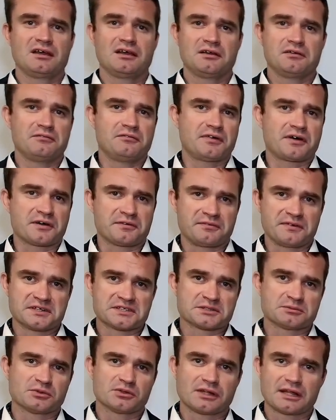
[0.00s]
very
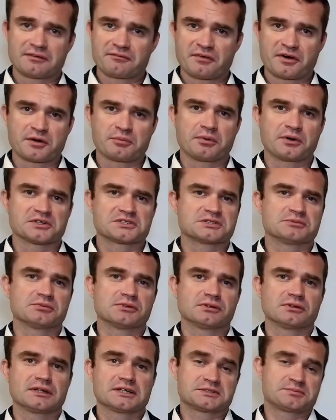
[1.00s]
feasible and very
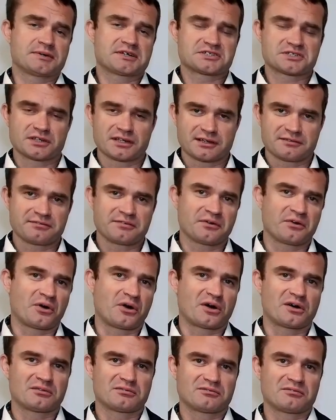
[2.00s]
possible, especially if you
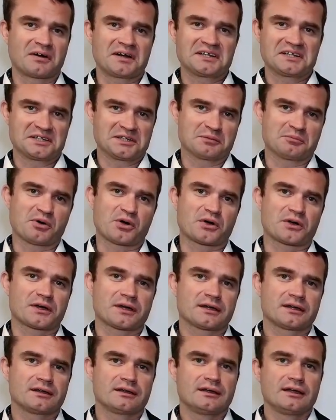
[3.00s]
are writing the book.
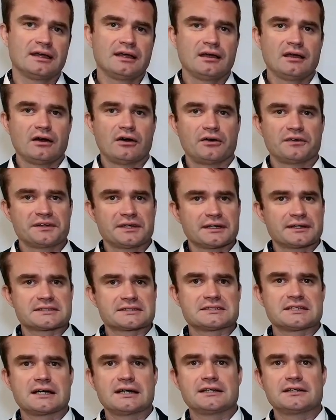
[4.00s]
On the other
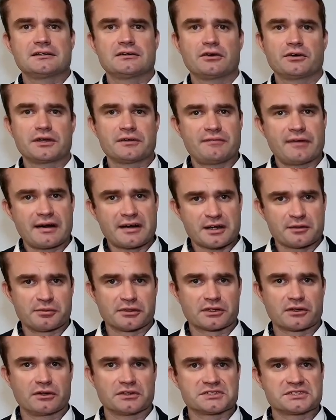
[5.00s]
side, on the variable
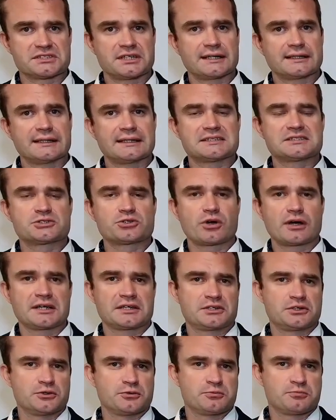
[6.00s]
cost side, let's try
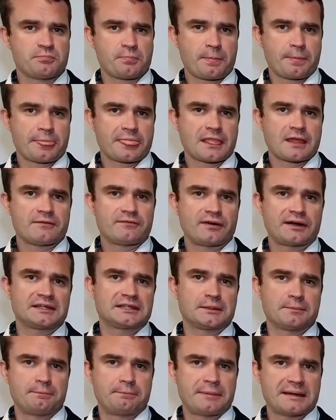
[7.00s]
to find the
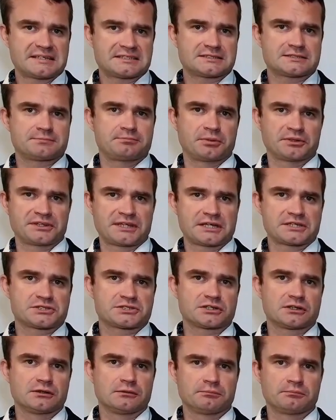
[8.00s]
best
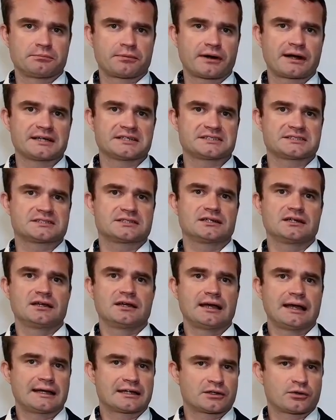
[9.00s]
potential price
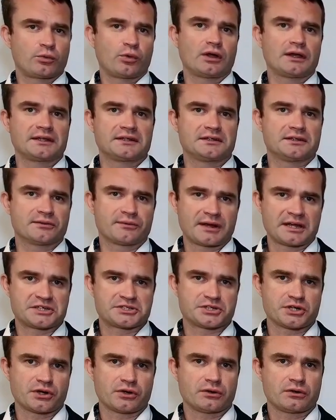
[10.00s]
and quality
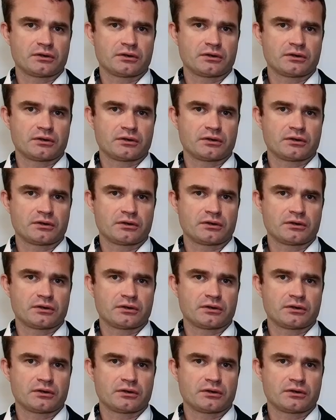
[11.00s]
ratio.